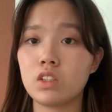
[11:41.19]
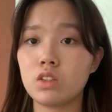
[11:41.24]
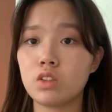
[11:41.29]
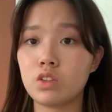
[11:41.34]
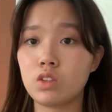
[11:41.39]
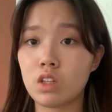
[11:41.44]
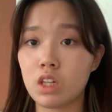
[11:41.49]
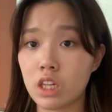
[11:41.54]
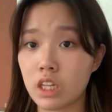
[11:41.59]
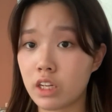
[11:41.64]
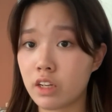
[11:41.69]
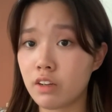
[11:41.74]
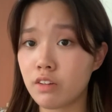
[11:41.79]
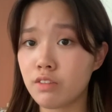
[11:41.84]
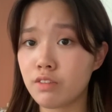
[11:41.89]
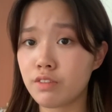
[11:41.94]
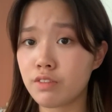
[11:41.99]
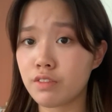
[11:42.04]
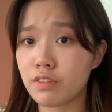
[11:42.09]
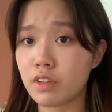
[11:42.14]
to live
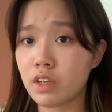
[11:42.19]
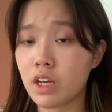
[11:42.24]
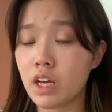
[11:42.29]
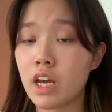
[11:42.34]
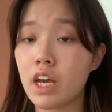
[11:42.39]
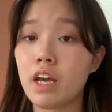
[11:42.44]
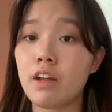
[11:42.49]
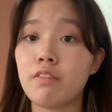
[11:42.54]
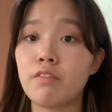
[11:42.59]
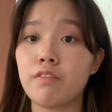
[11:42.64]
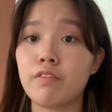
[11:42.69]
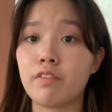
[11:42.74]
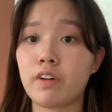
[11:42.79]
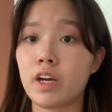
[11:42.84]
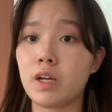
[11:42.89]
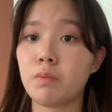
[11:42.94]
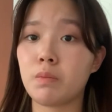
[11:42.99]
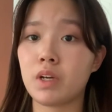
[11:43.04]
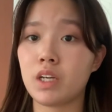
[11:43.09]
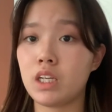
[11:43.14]
and
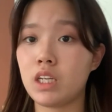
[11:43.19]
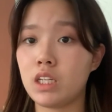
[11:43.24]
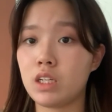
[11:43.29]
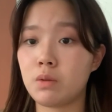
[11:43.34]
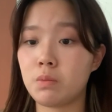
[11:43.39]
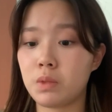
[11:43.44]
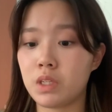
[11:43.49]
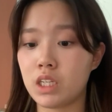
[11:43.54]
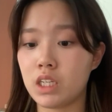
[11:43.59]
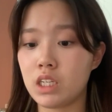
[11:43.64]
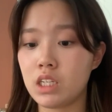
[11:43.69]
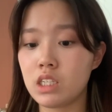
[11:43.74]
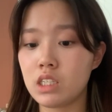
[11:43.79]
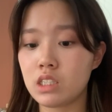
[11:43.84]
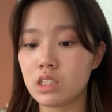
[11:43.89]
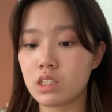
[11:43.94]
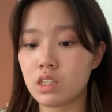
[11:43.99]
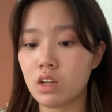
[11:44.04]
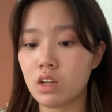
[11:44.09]
find my inner peace,